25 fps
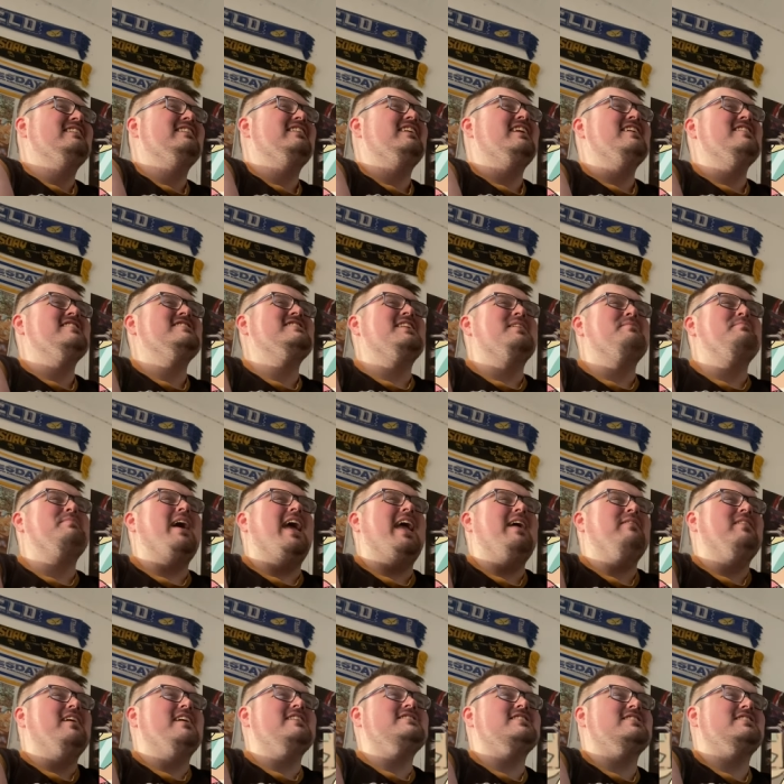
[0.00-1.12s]
use the
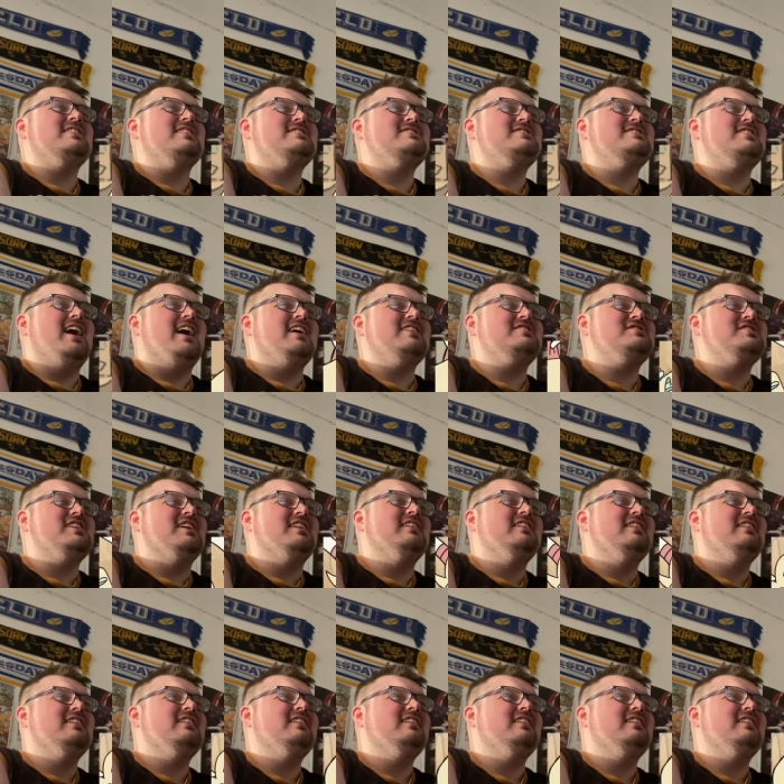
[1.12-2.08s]
baby as a distraction. your